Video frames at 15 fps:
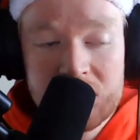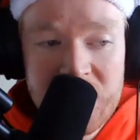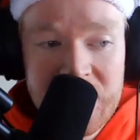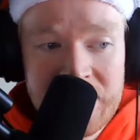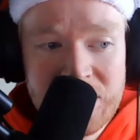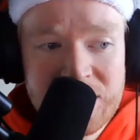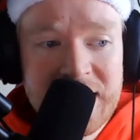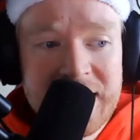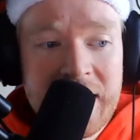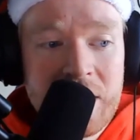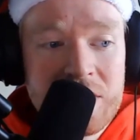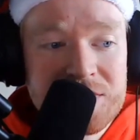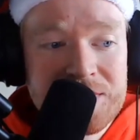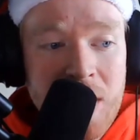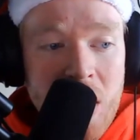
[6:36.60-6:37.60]
it
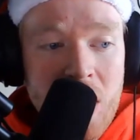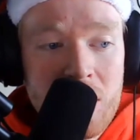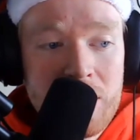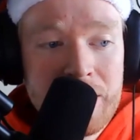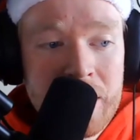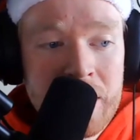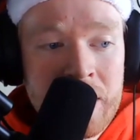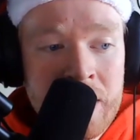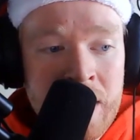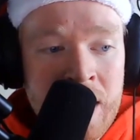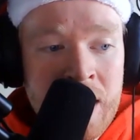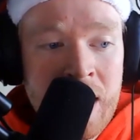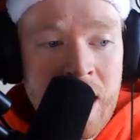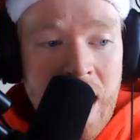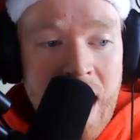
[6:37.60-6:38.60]
goes pope,
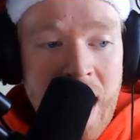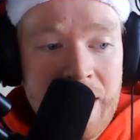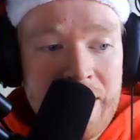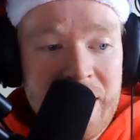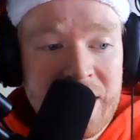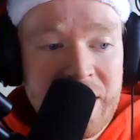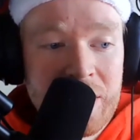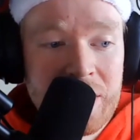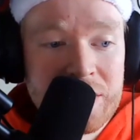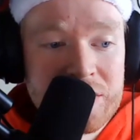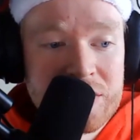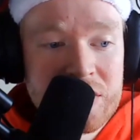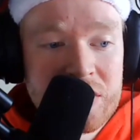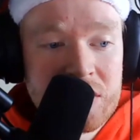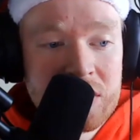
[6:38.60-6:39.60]
and then it
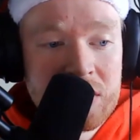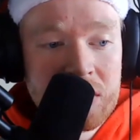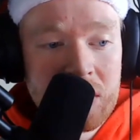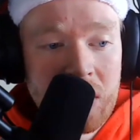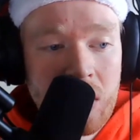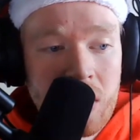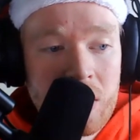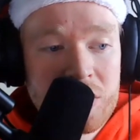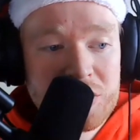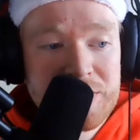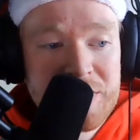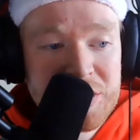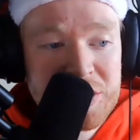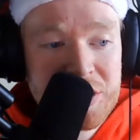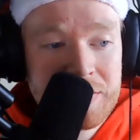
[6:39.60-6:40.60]
goes
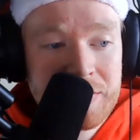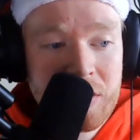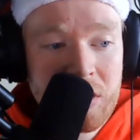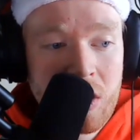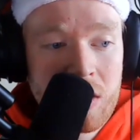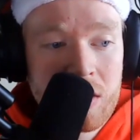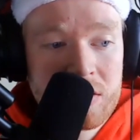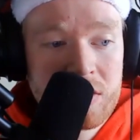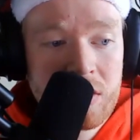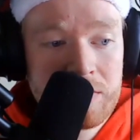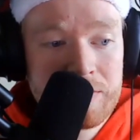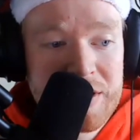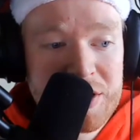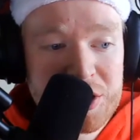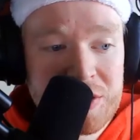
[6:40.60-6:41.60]
archbishop, cardinal,
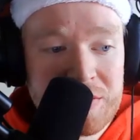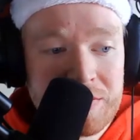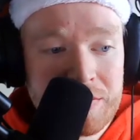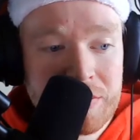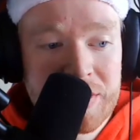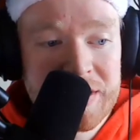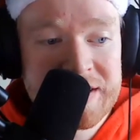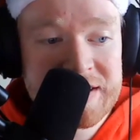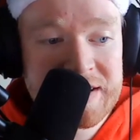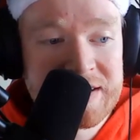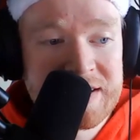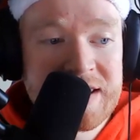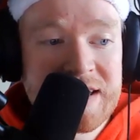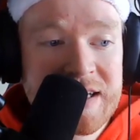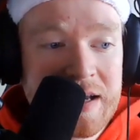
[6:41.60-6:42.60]
bishop,
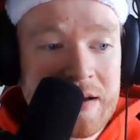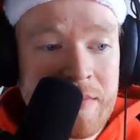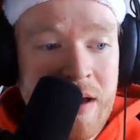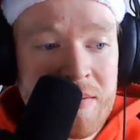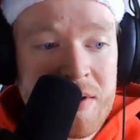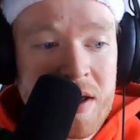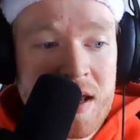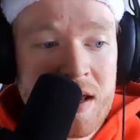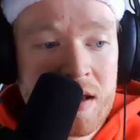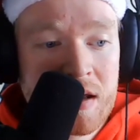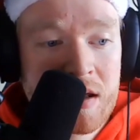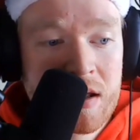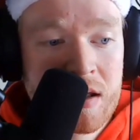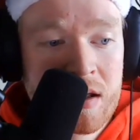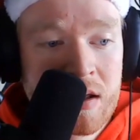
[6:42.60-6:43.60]
priest, deacon, maybe.
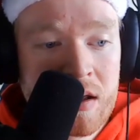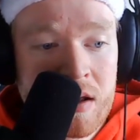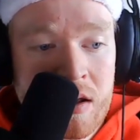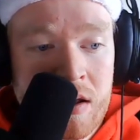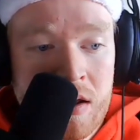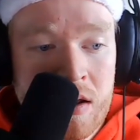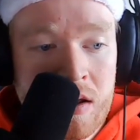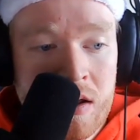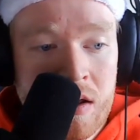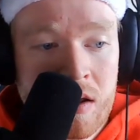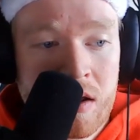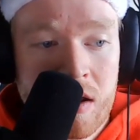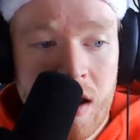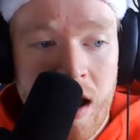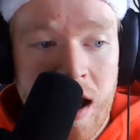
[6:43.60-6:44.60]

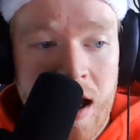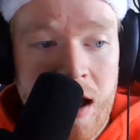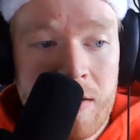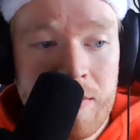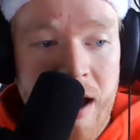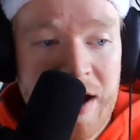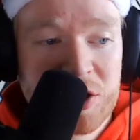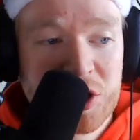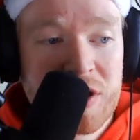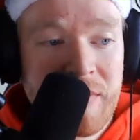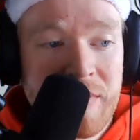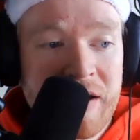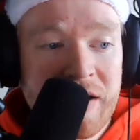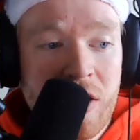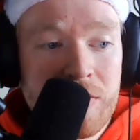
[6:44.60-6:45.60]
Actually, it
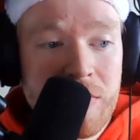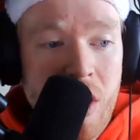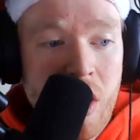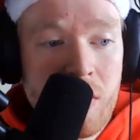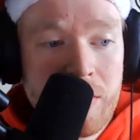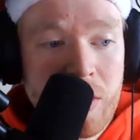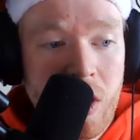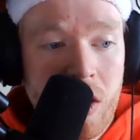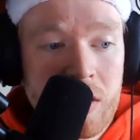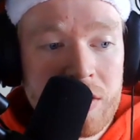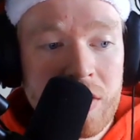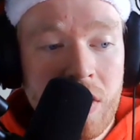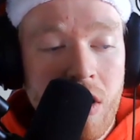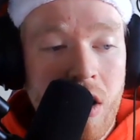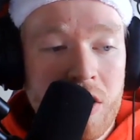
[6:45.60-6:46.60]
might go pope,
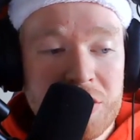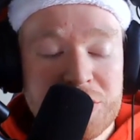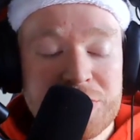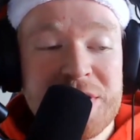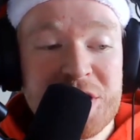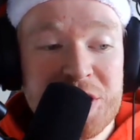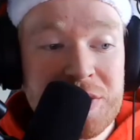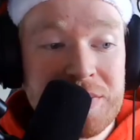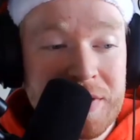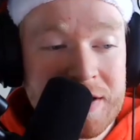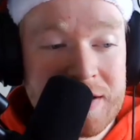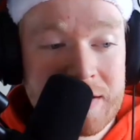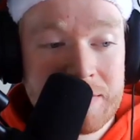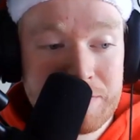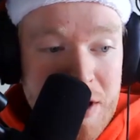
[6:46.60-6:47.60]
cardinal, archbishop,
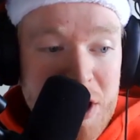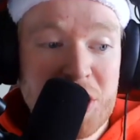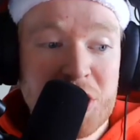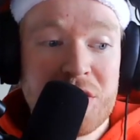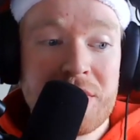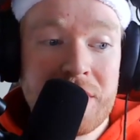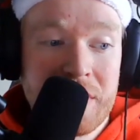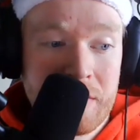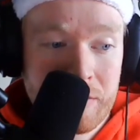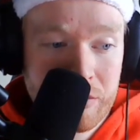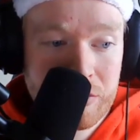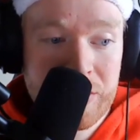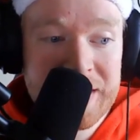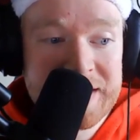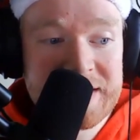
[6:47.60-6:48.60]
bishop,
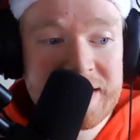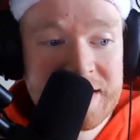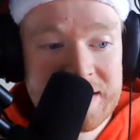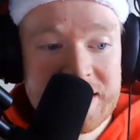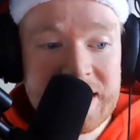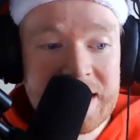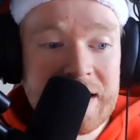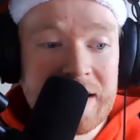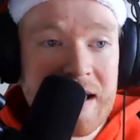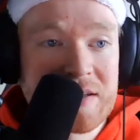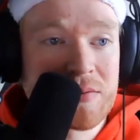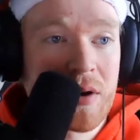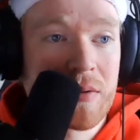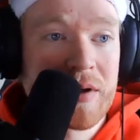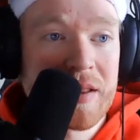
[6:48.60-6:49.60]
priest, deacon.
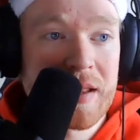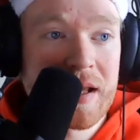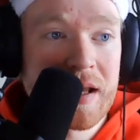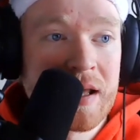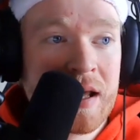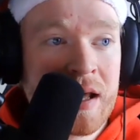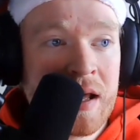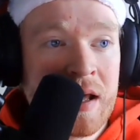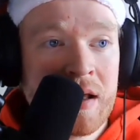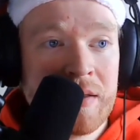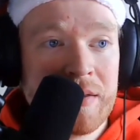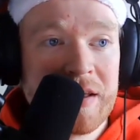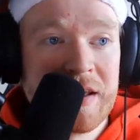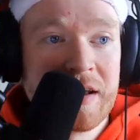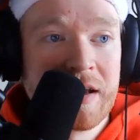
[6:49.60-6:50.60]
That's probably
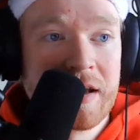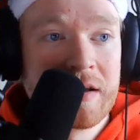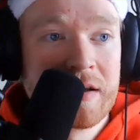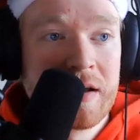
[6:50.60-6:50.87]
the